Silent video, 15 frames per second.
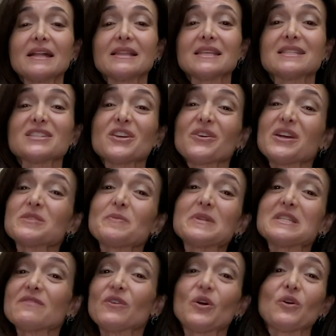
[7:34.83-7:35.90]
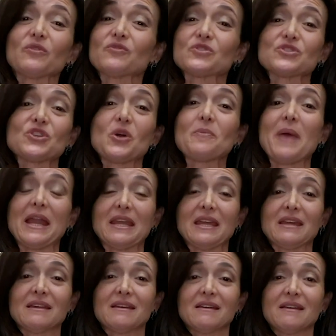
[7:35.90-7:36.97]
This year has been difficult for so
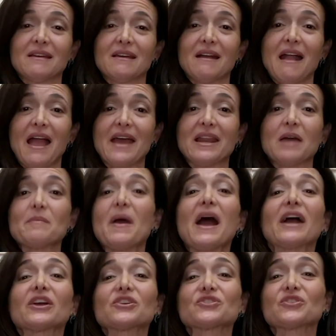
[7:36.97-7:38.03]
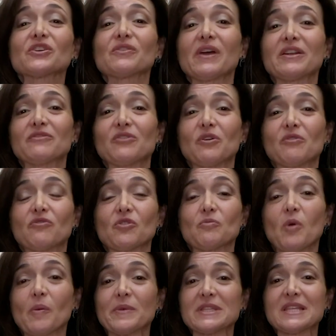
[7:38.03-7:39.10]
many, and I'm extra grateful for
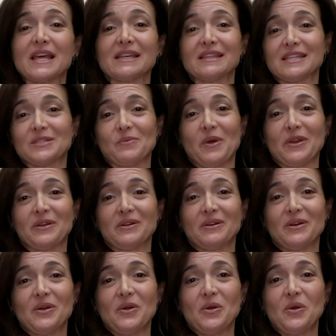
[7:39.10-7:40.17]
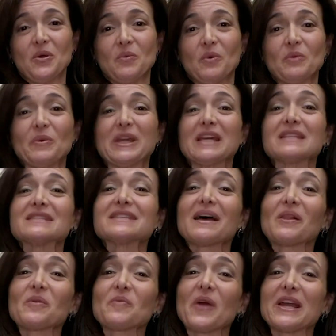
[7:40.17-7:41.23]
moments like this one when we can
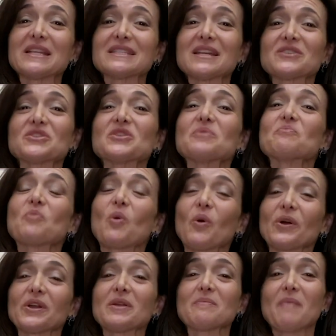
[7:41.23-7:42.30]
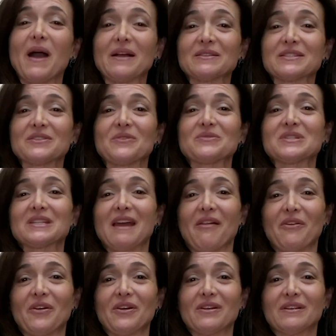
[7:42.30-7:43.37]
celebrate such an important milestone
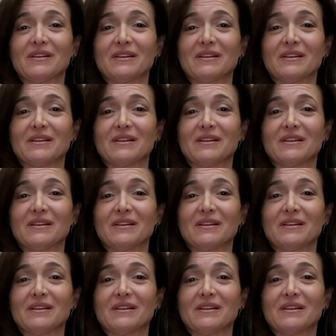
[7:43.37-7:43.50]
together.